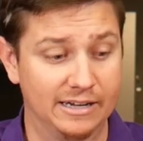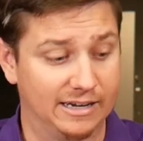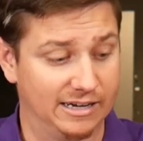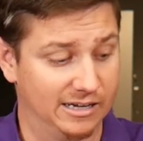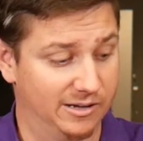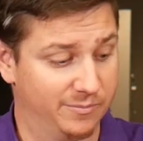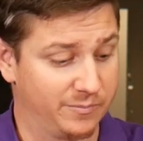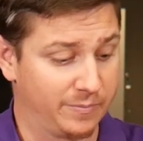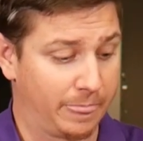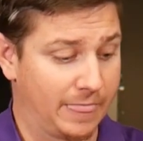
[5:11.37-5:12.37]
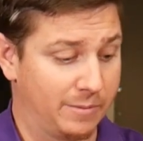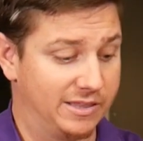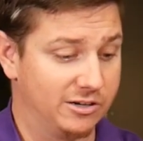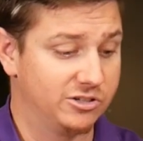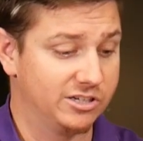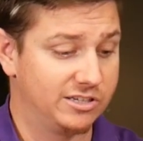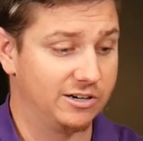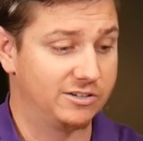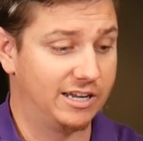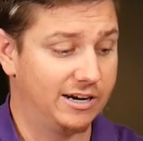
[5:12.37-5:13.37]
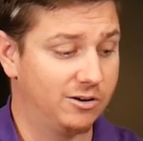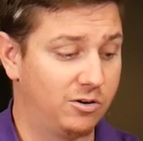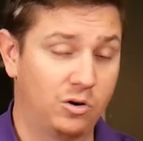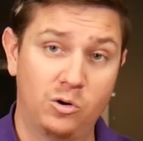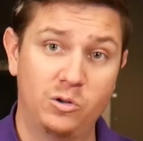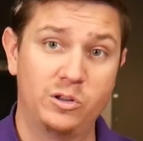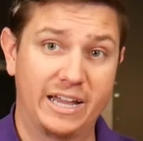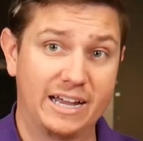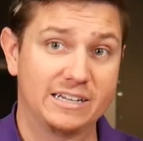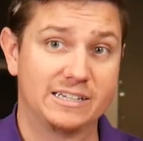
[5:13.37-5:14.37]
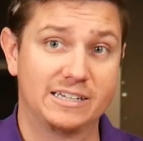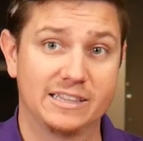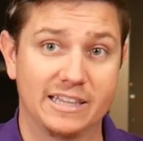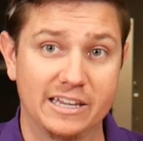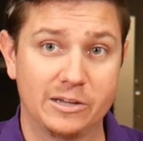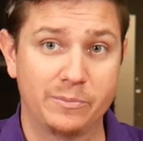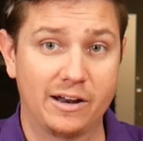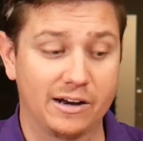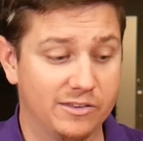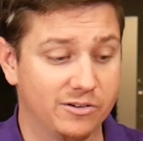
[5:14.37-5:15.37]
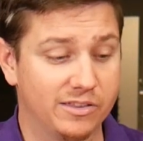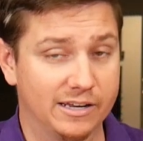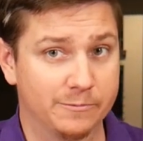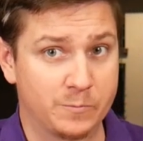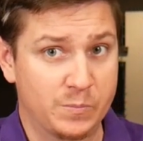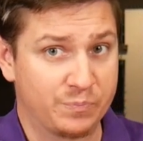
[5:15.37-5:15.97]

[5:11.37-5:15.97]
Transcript: But there's not a whole lot to think about other than,